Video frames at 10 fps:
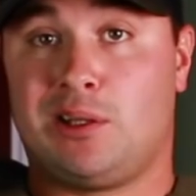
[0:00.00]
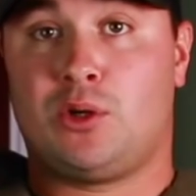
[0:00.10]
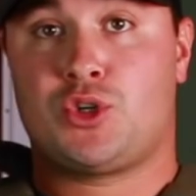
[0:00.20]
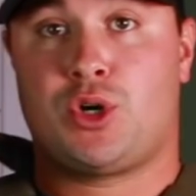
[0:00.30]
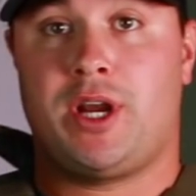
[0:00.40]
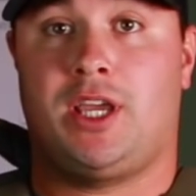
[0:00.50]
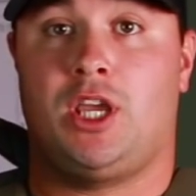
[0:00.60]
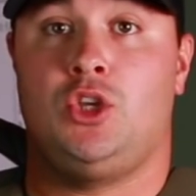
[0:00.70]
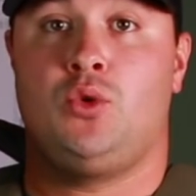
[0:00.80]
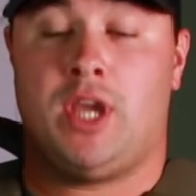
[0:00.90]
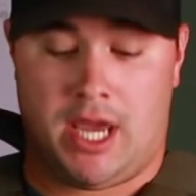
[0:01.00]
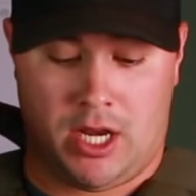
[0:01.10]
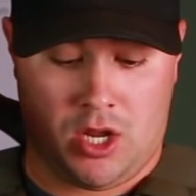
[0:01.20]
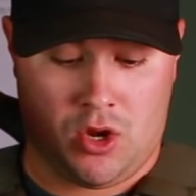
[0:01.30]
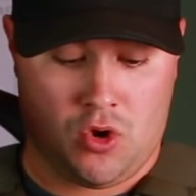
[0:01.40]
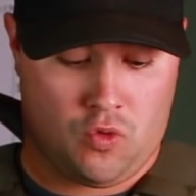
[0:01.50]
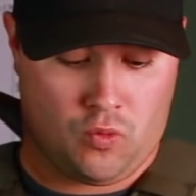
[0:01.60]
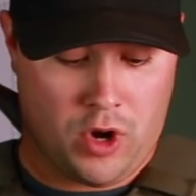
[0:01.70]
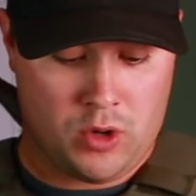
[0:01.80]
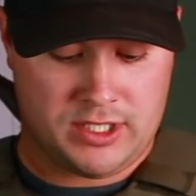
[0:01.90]
a little trick. You can
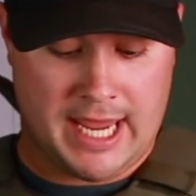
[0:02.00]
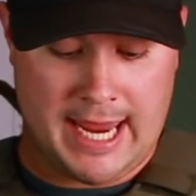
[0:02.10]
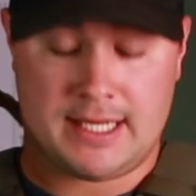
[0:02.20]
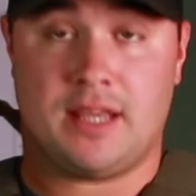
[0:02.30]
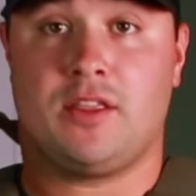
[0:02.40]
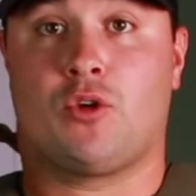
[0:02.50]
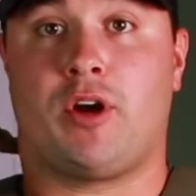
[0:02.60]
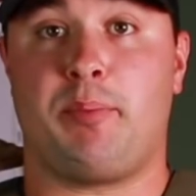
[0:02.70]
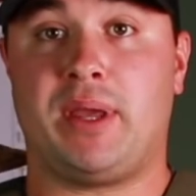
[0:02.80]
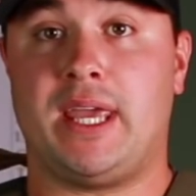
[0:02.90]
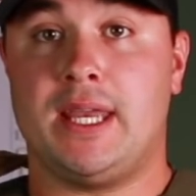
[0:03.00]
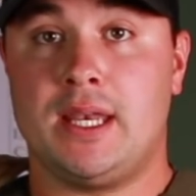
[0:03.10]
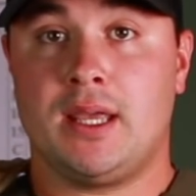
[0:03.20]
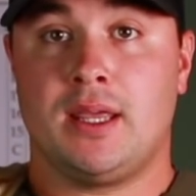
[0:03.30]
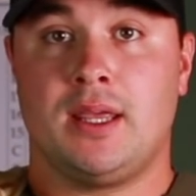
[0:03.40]
rotate the grip in